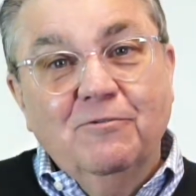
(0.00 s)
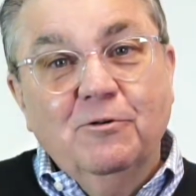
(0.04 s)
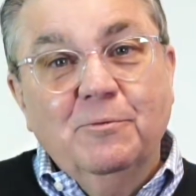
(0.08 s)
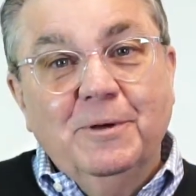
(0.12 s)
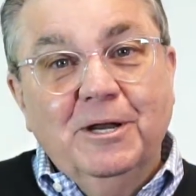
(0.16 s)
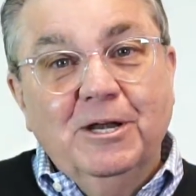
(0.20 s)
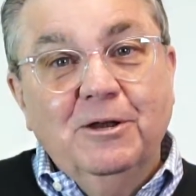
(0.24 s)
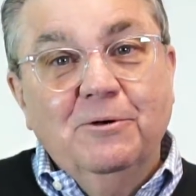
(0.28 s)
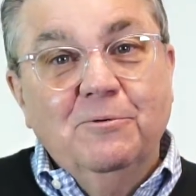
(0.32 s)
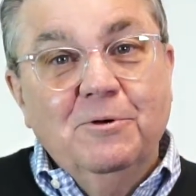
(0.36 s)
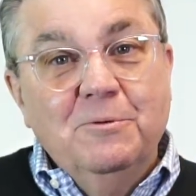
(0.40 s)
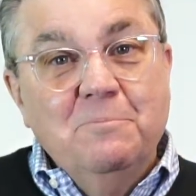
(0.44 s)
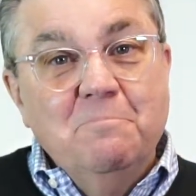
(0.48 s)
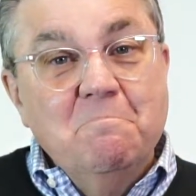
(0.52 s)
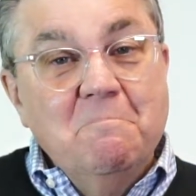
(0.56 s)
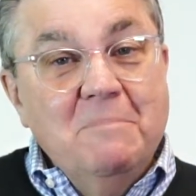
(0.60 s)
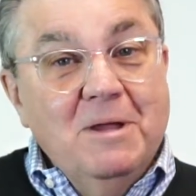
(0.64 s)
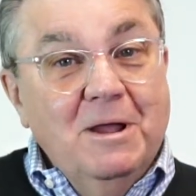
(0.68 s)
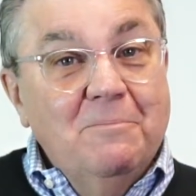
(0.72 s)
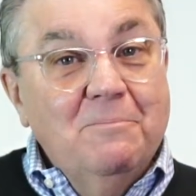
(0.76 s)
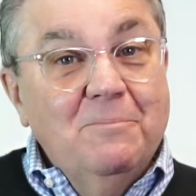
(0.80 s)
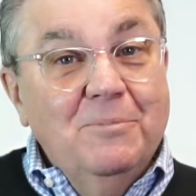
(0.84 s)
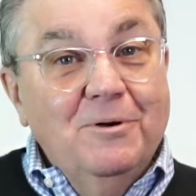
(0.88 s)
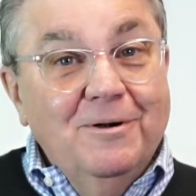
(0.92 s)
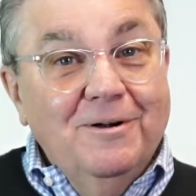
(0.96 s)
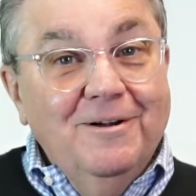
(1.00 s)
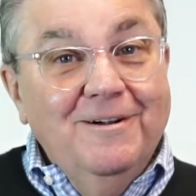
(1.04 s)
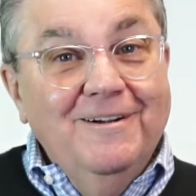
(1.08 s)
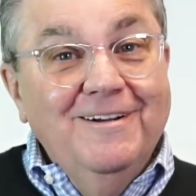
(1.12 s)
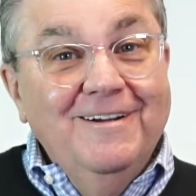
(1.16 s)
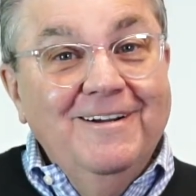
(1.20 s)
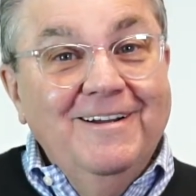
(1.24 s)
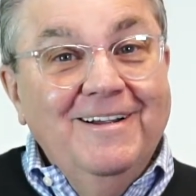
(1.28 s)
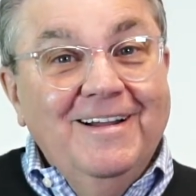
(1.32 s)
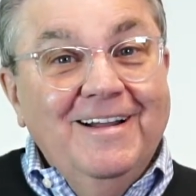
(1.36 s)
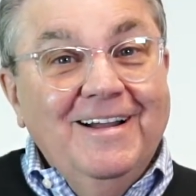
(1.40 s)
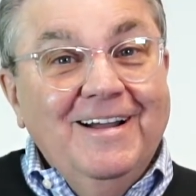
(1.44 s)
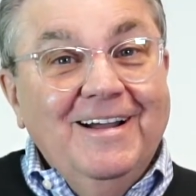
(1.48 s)
everybody
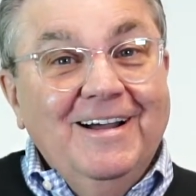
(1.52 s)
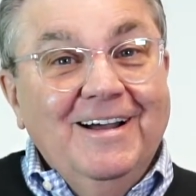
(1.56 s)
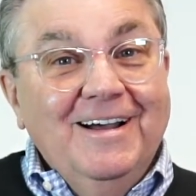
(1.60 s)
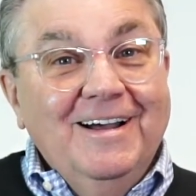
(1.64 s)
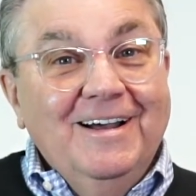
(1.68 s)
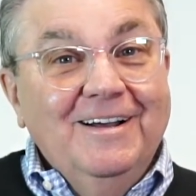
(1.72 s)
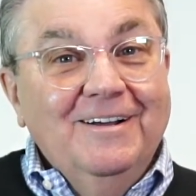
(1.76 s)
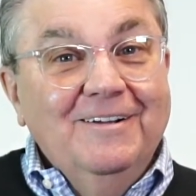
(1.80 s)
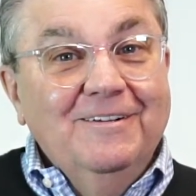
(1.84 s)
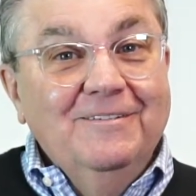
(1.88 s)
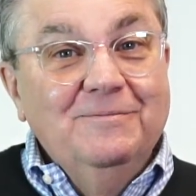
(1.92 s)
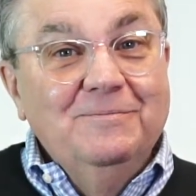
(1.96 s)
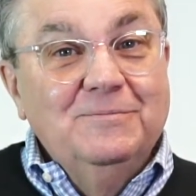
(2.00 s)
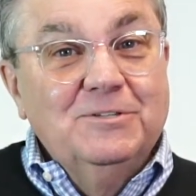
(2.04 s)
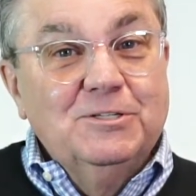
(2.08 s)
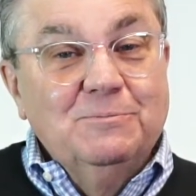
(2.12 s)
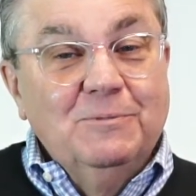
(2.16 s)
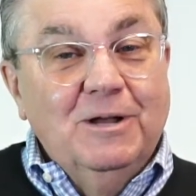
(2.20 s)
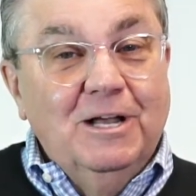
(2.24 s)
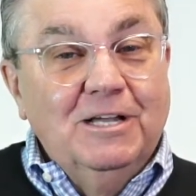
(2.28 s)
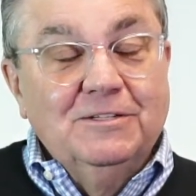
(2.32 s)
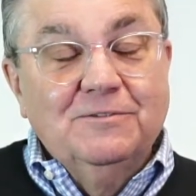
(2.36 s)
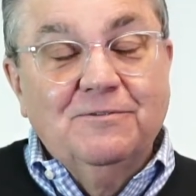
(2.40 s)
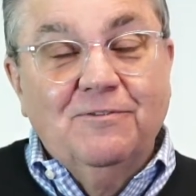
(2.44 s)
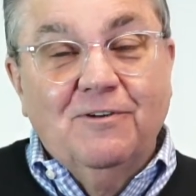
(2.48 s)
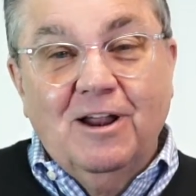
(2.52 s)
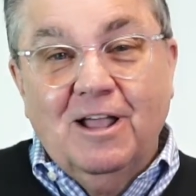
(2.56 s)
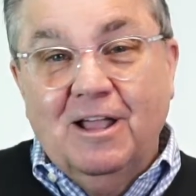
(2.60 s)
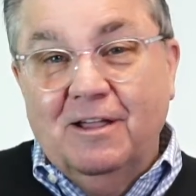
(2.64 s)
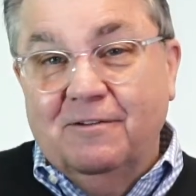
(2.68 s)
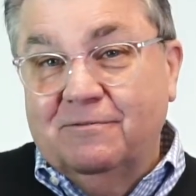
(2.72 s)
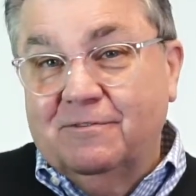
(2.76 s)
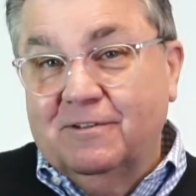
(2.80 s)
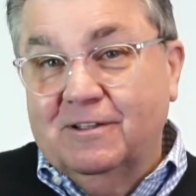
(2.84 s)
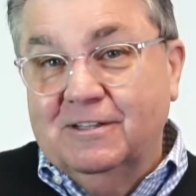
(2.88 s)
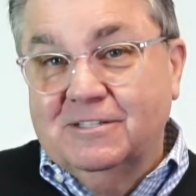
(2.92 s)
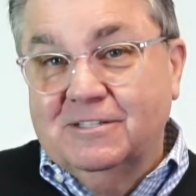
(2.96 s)
remember Smiles for Life